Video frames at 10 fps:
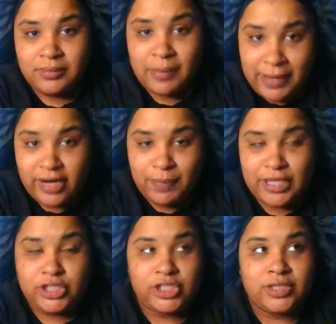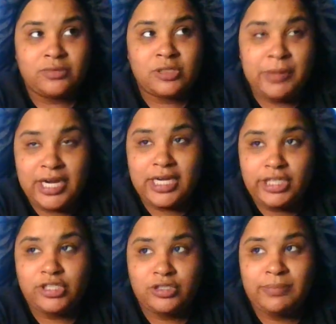The bigger picture. Spirit
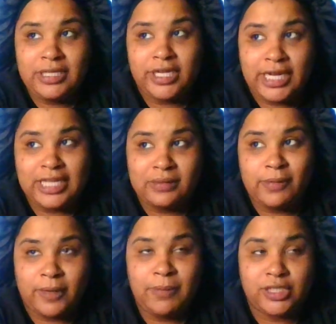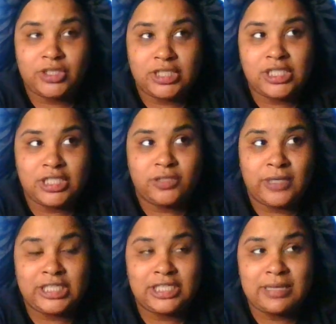needs you to be looking at the bigger picture in the
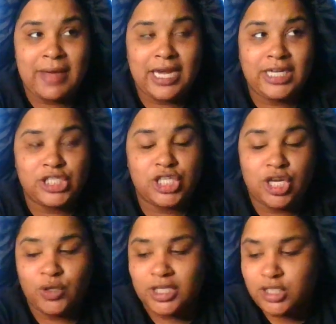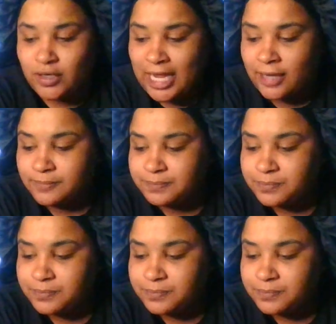situation. Somebody needs to know this, okay?